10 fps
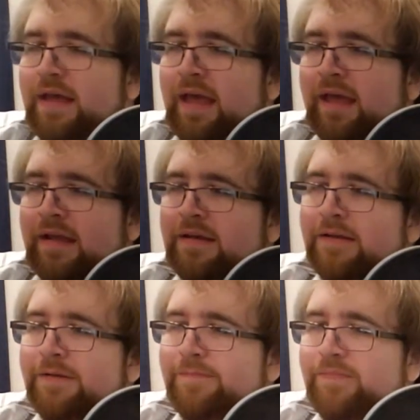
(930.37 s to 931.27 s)

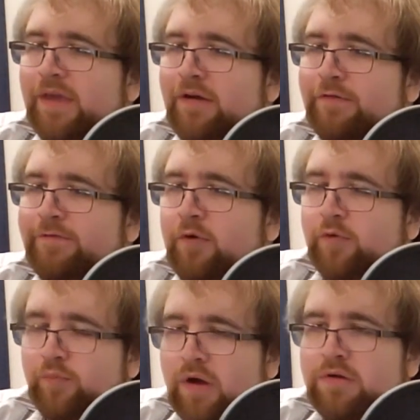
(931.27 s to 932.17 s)
And, you know,
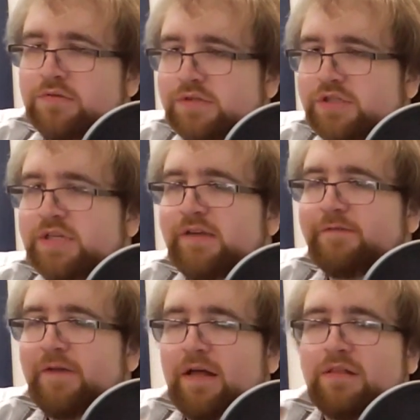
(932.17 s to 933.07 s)
for Rose,
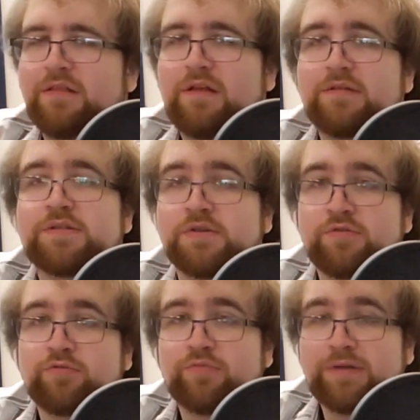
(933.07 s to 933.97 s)
she fell
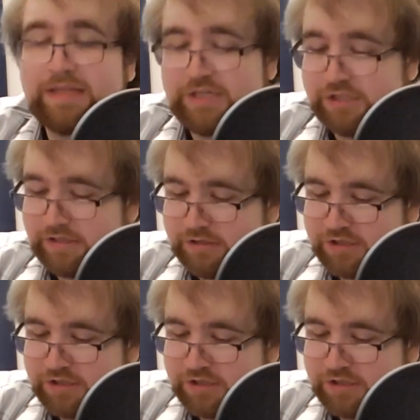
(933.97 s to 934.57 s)
to religion.